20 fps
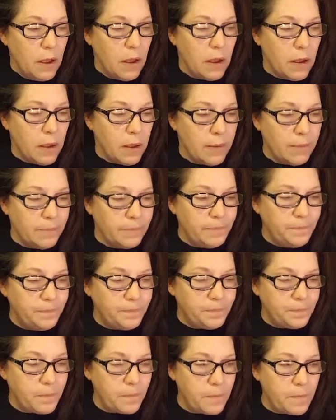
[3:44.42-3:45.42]
Um,
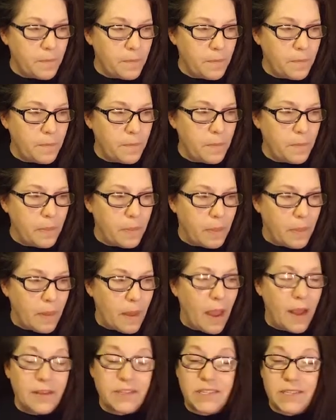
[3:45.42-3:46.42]

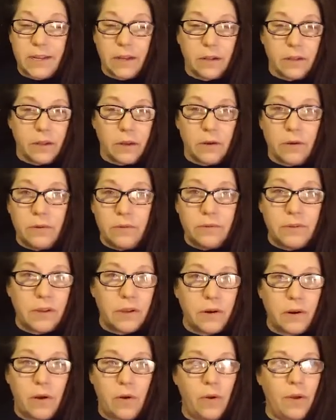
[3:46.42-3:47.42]
I still do,
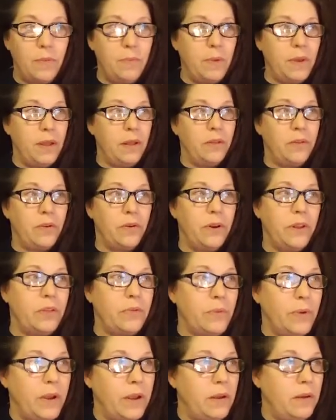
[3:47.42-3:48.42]
you know, I mean,
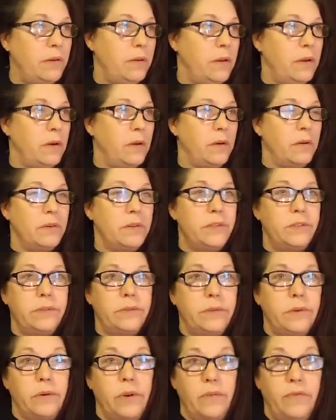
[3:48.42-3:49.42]
33 years,
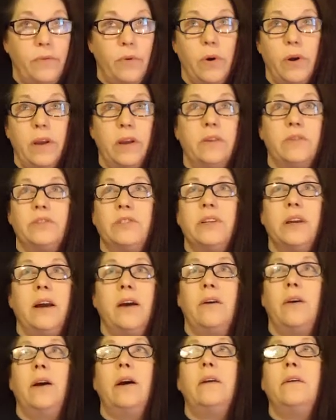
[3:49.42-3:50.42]
34 years
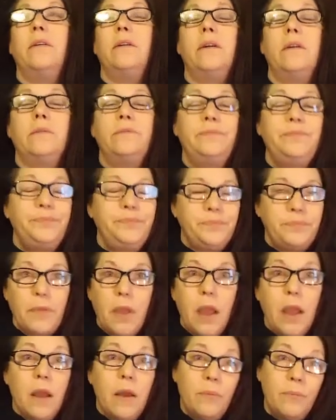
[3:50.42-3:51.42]
now, I don't know.
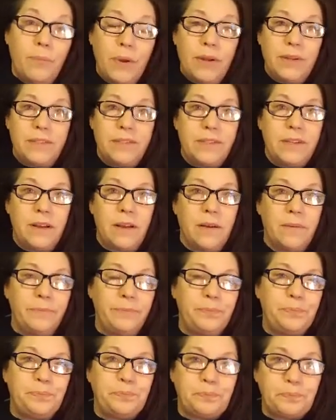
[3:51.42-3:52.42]
But,
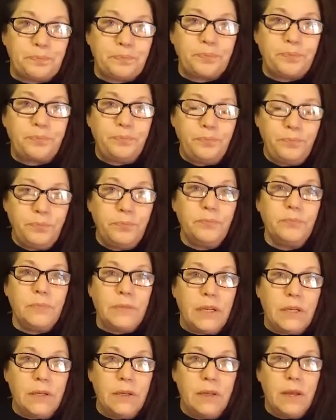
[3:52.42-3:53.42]
um,
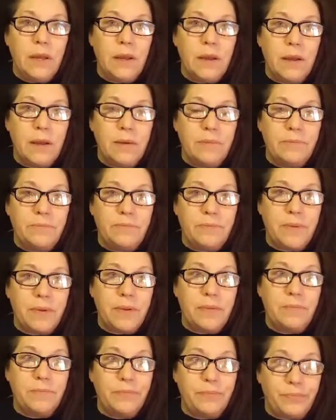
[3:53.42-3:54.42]
yeah, I'm,
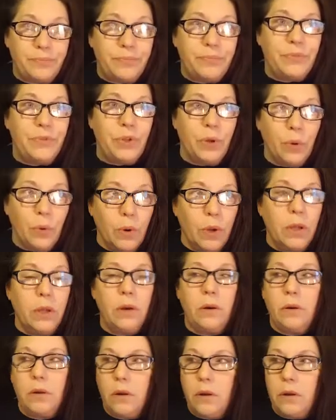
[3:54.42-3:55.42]
I'm
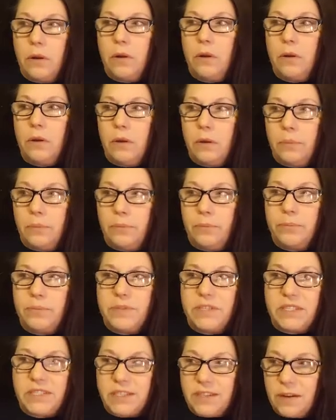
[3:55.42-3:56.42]
doing. I'm
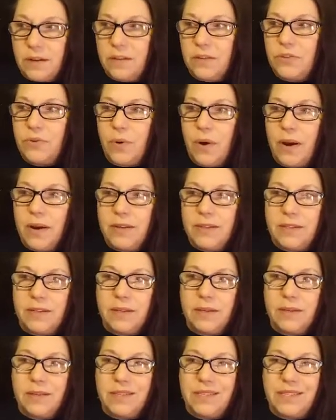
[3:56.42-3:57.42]
still trying to
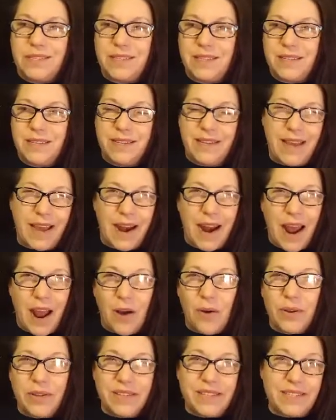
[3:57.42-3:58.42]
get
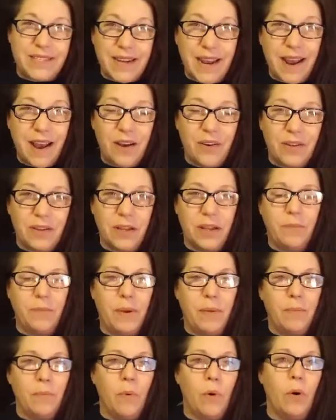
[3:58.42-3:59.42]
out and stay out a little
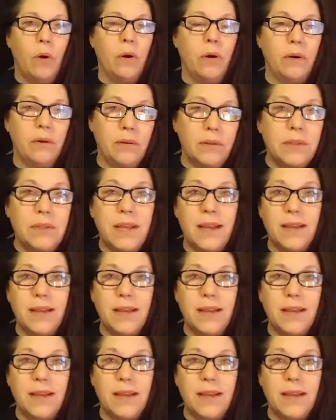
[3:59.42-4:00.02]
bit more and